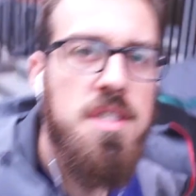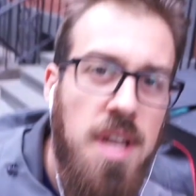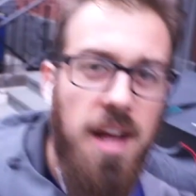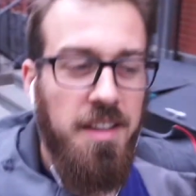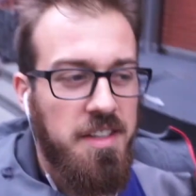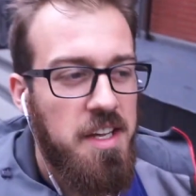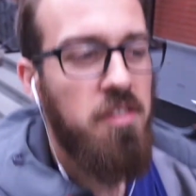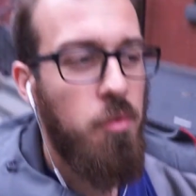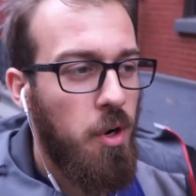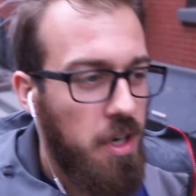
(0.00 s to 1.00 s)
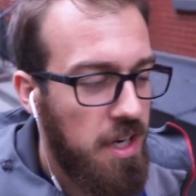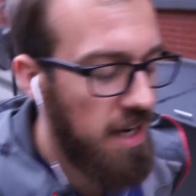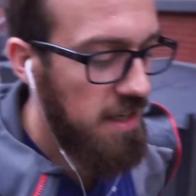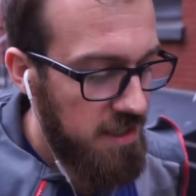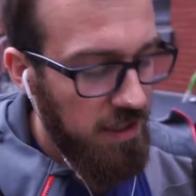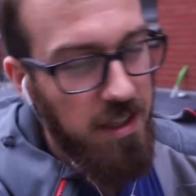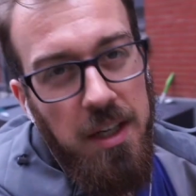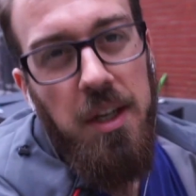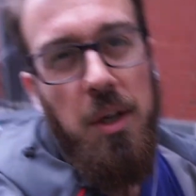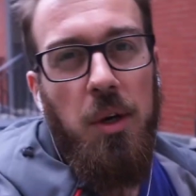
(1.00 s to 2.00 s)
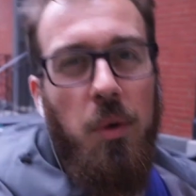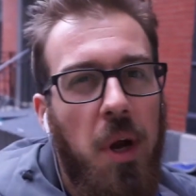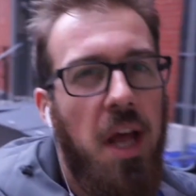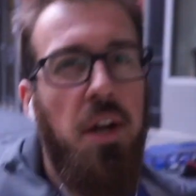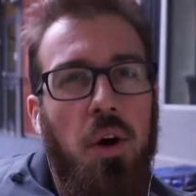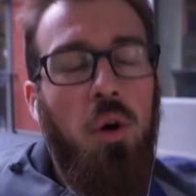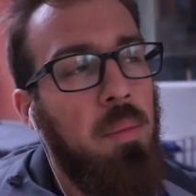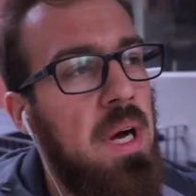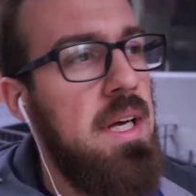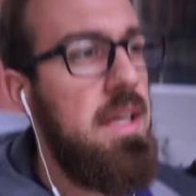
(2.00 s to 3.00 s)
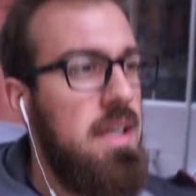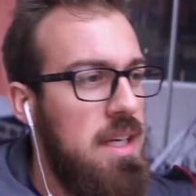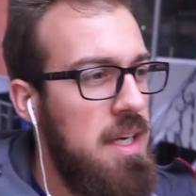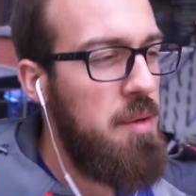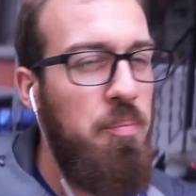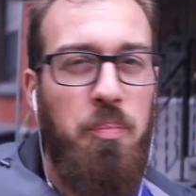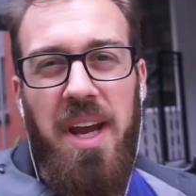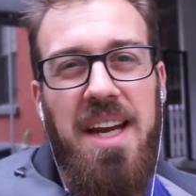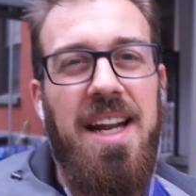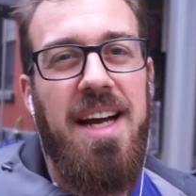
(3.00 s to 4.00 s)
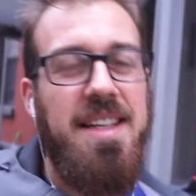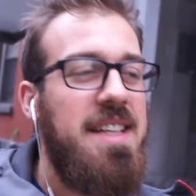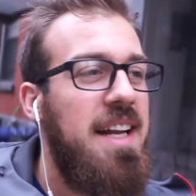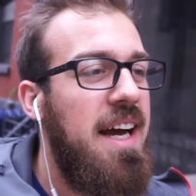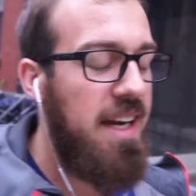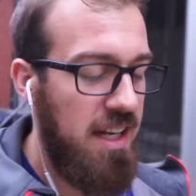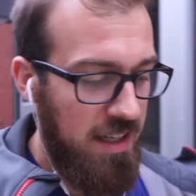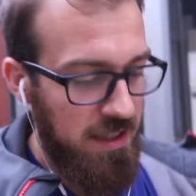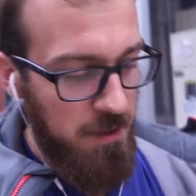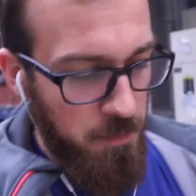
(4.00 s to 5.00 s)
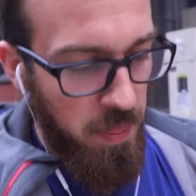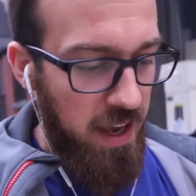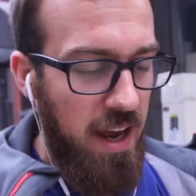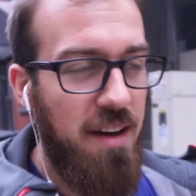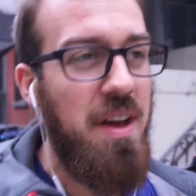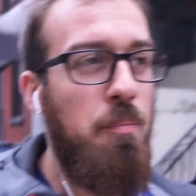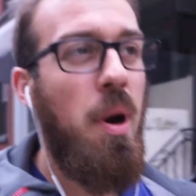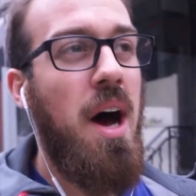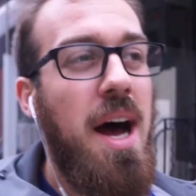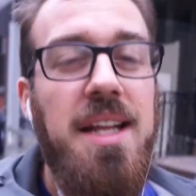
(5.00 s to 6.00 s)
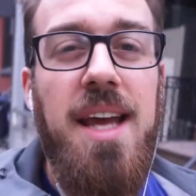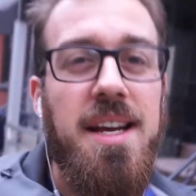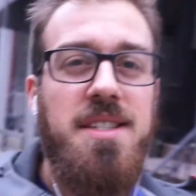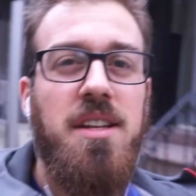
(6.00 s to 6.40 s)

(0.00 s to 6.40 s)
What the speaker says: Solid day of work, guys. We're headed home. Big night tonight. Have a podcast